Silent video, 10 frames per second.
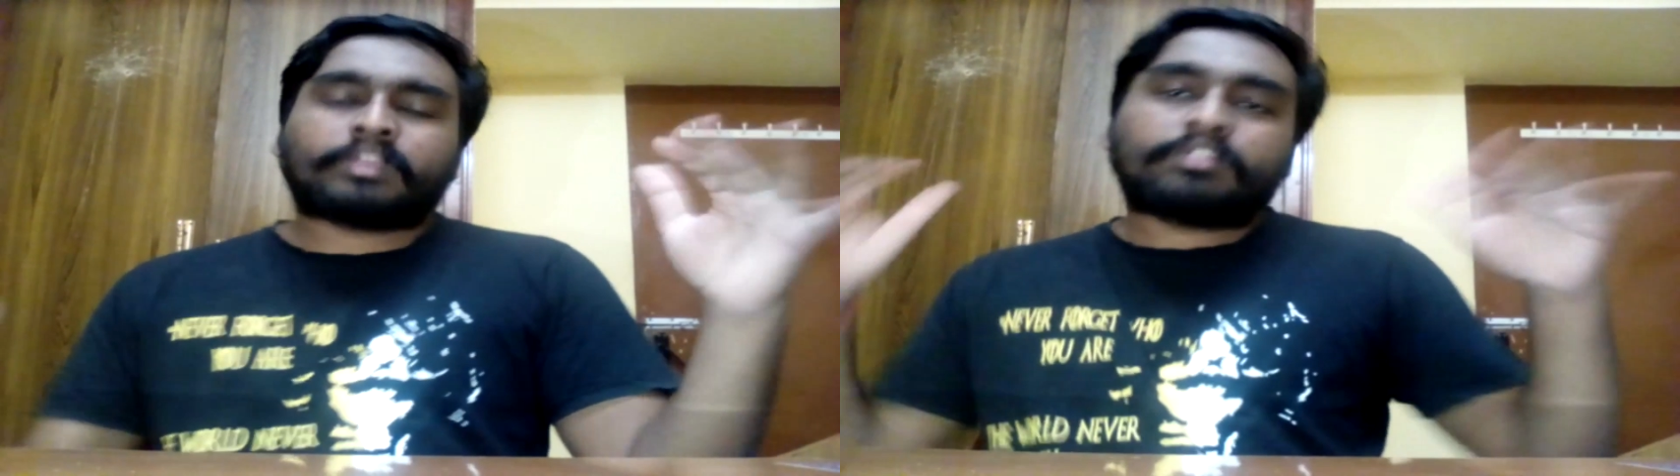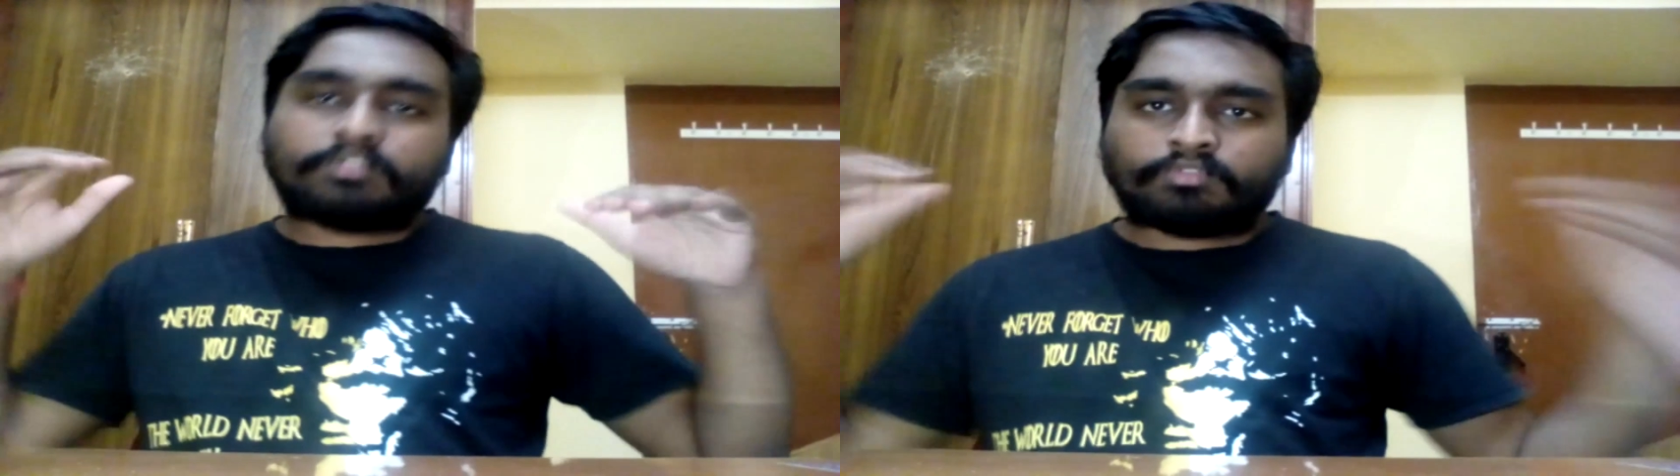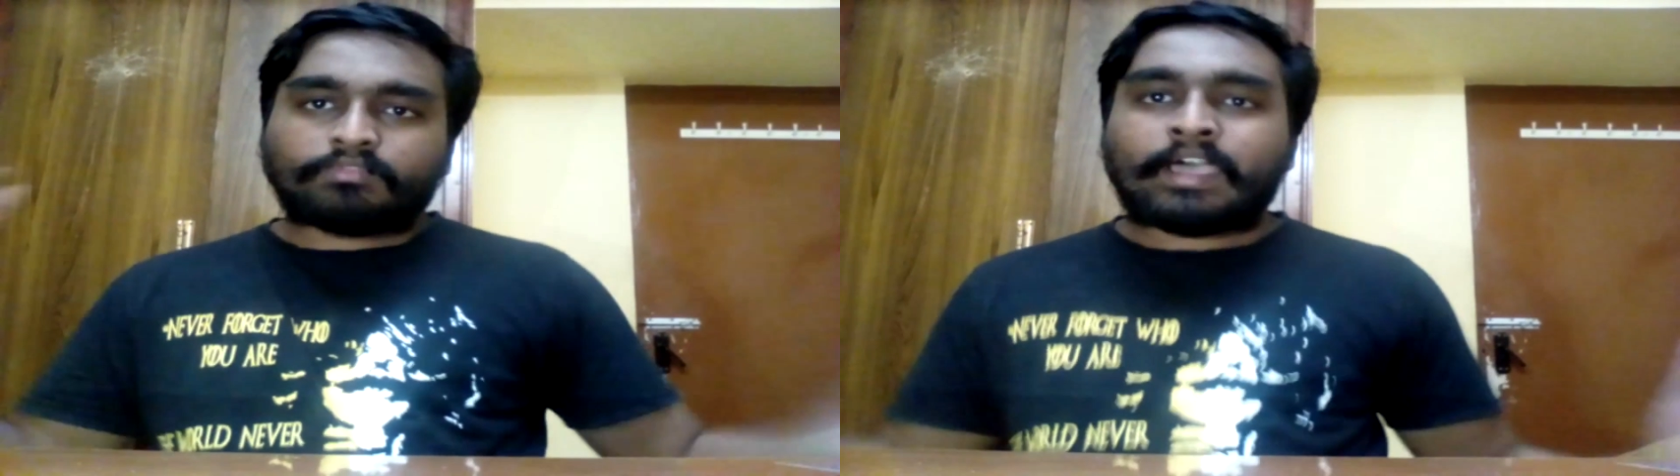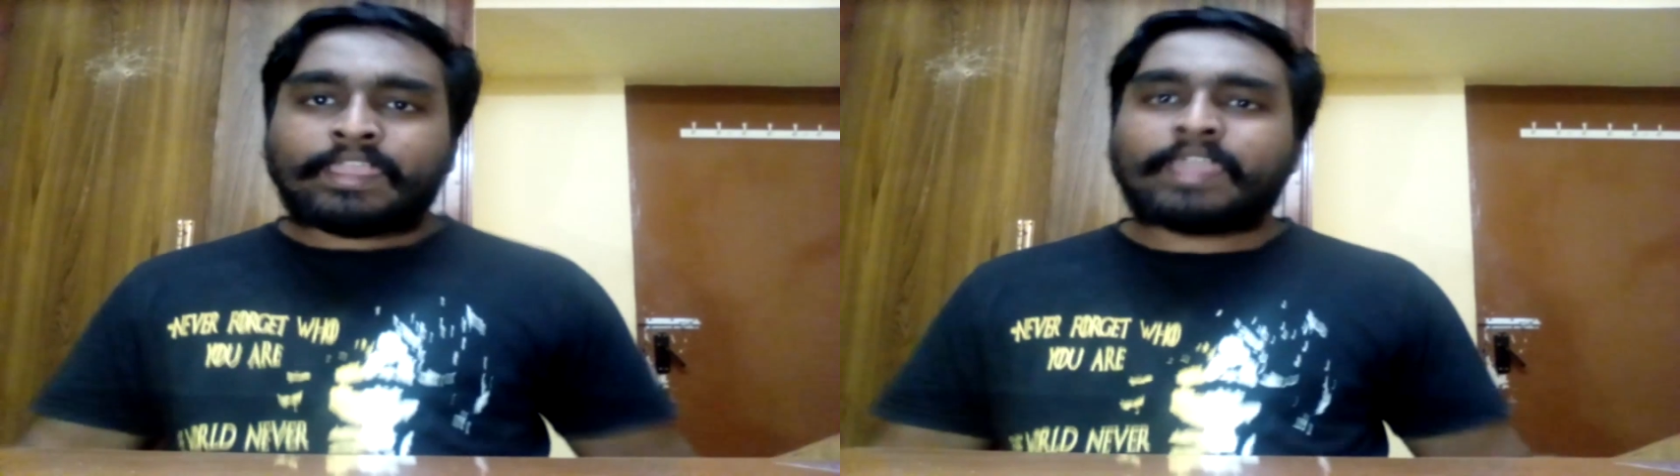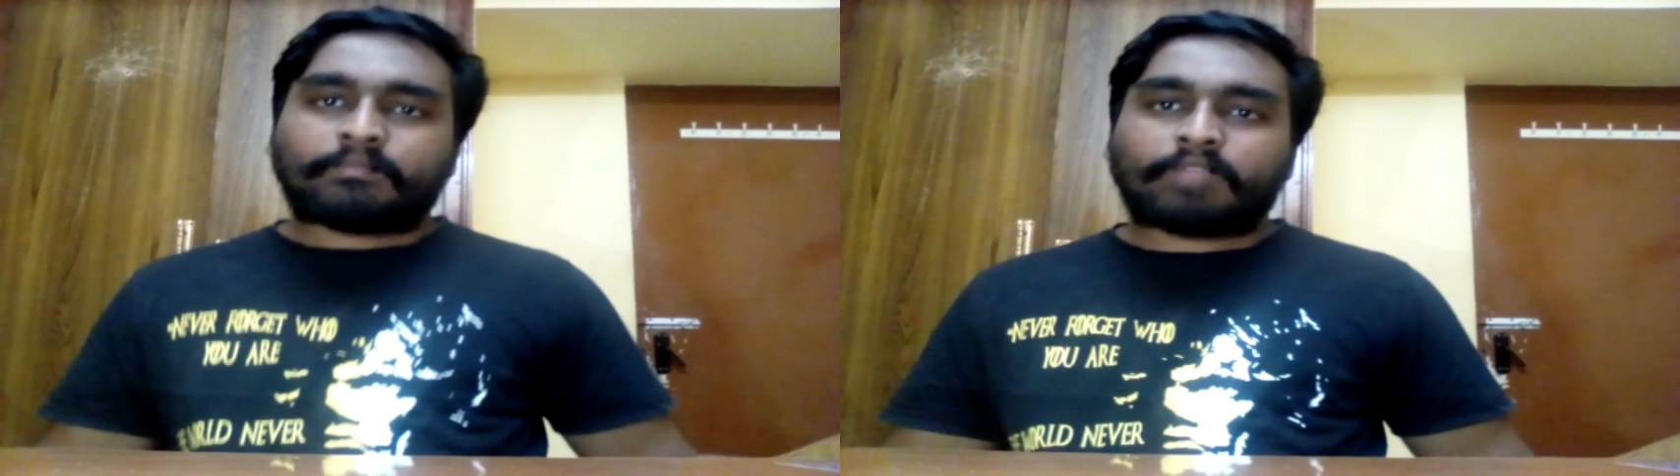and
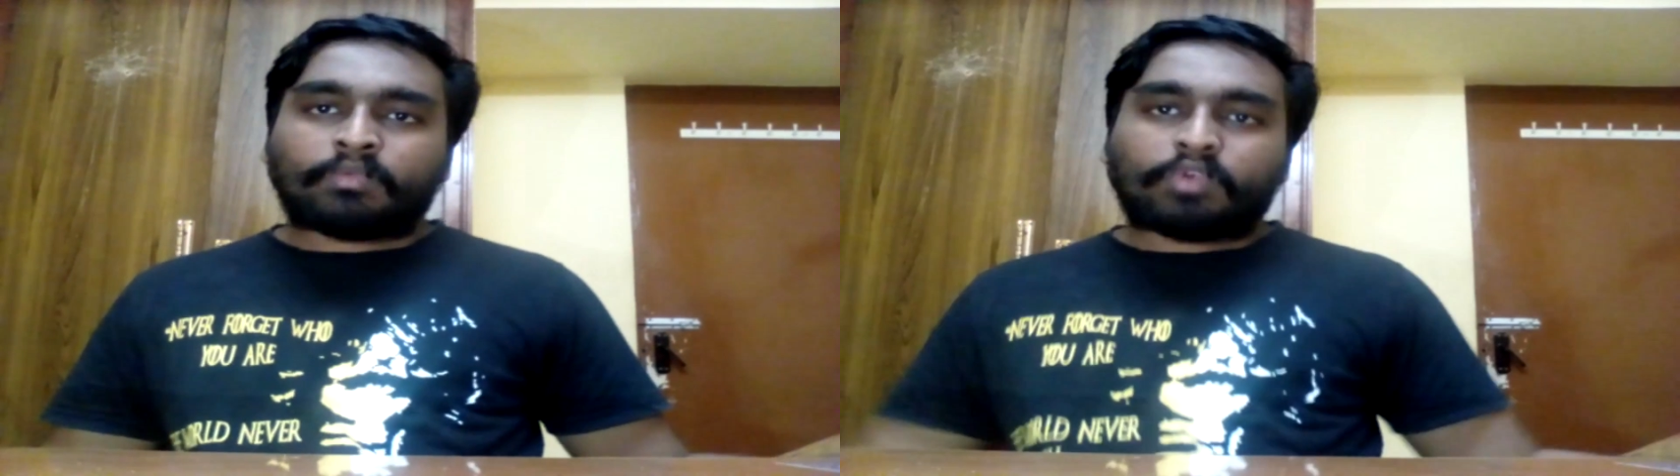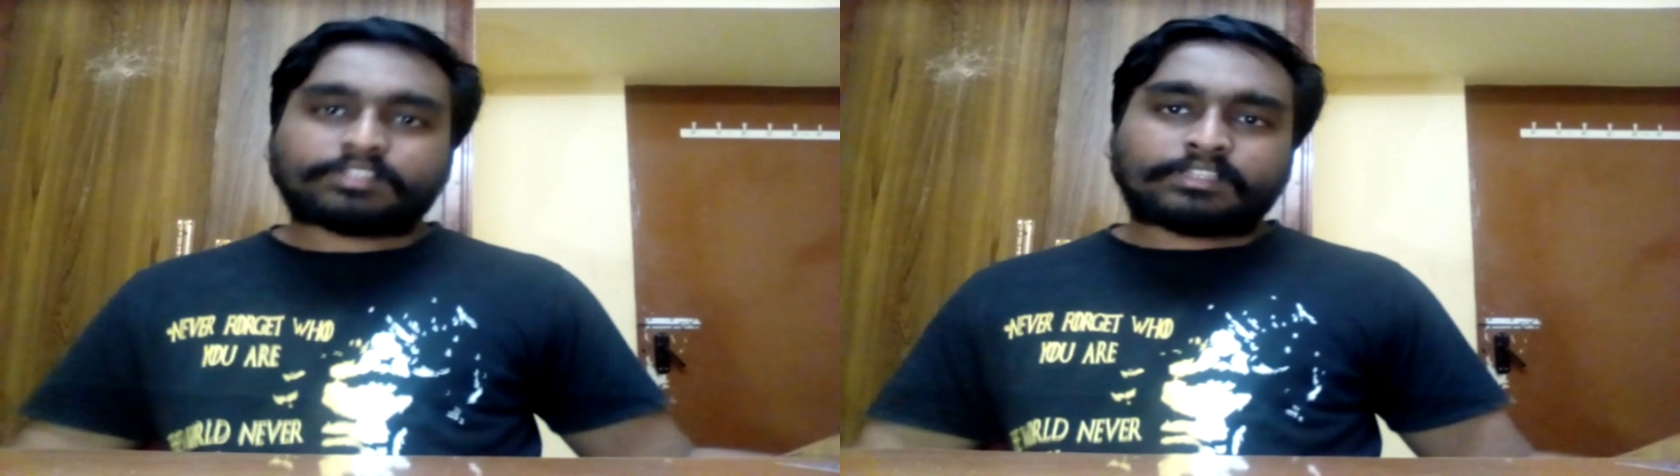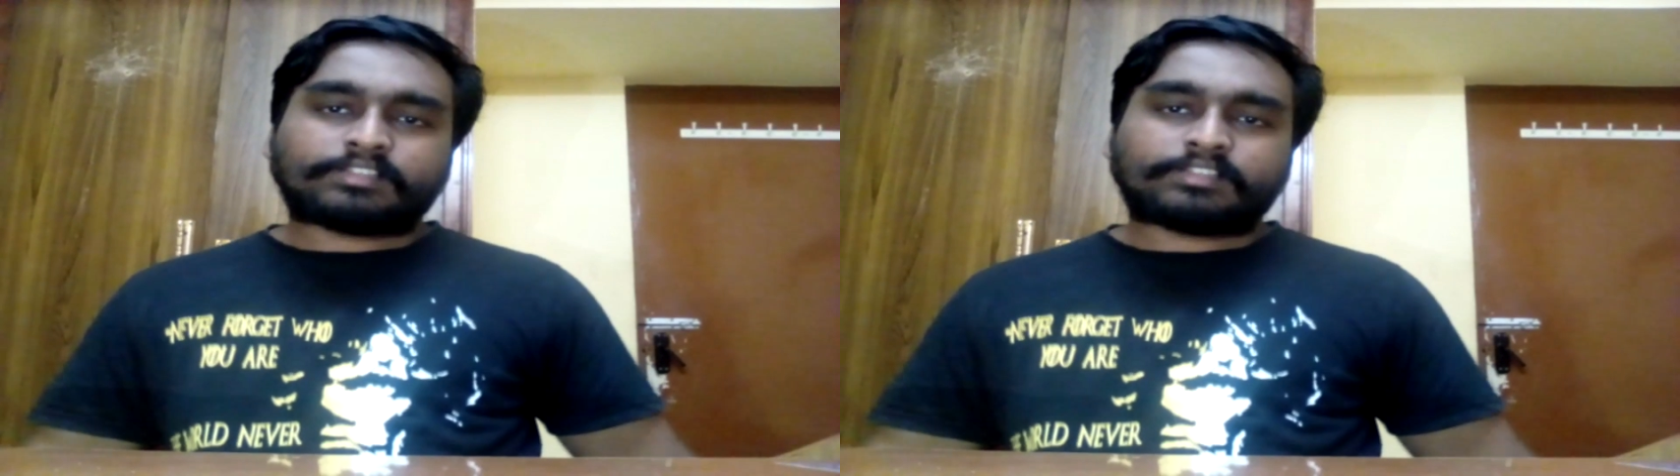I was